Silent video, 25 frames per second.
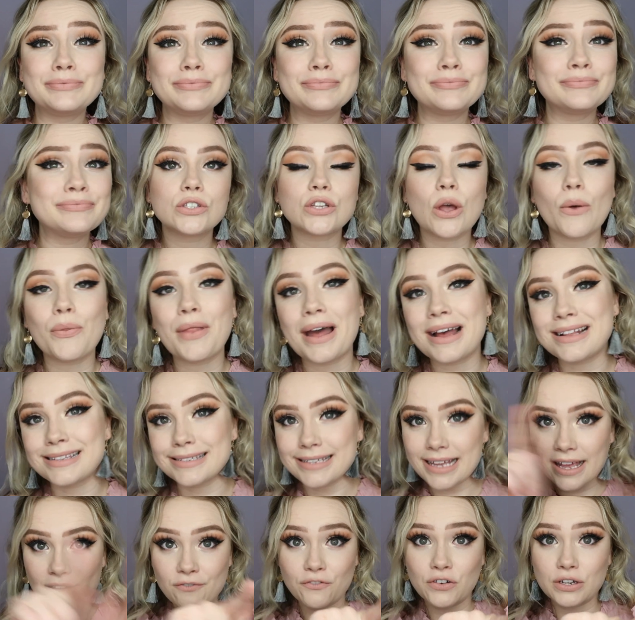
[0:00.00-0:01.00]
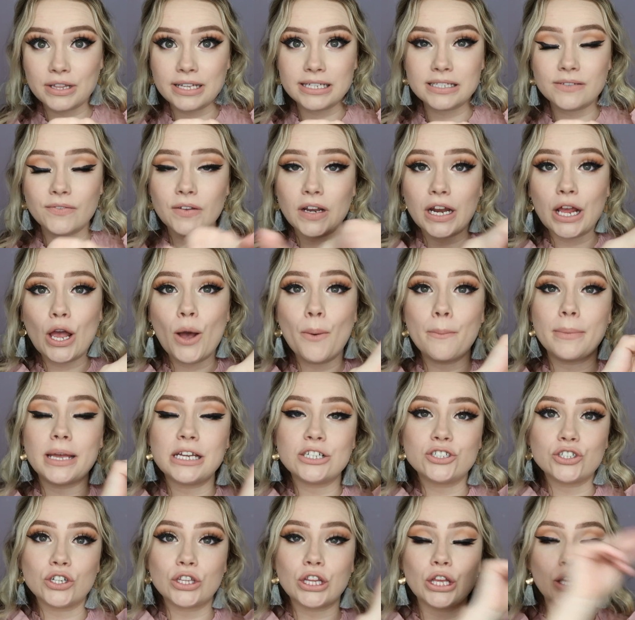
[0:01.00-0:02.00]
So that's it for this video. Make
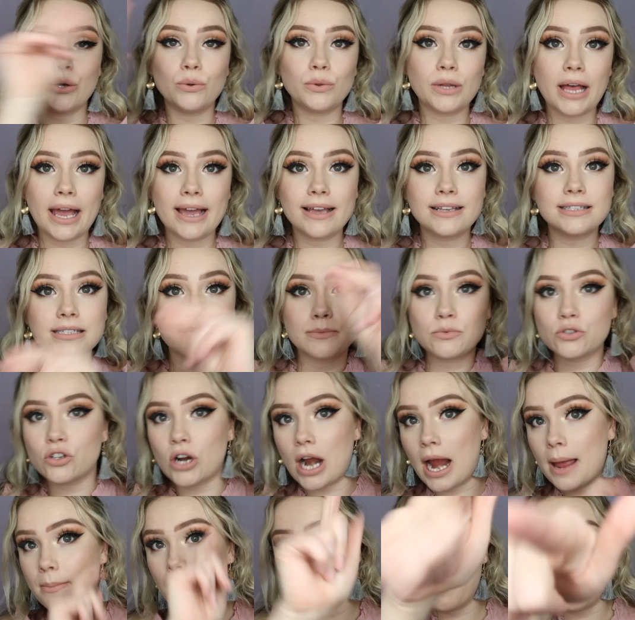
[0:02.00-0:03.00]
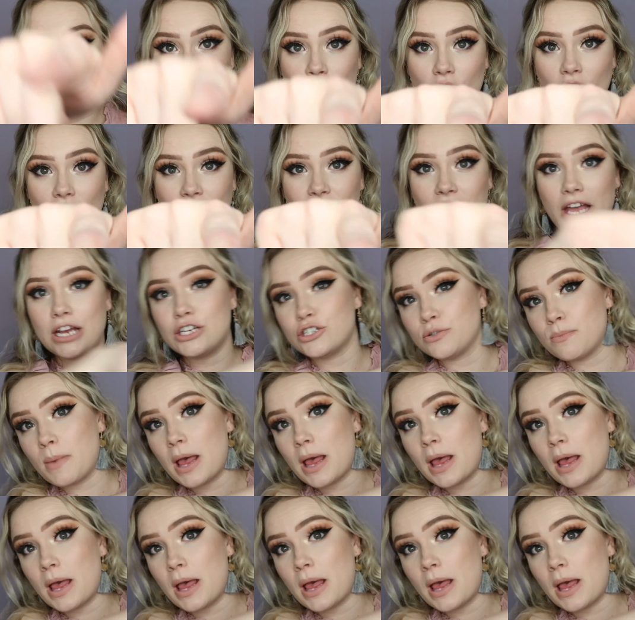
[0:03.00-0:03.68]
sure that you like, subscribe, hit my notification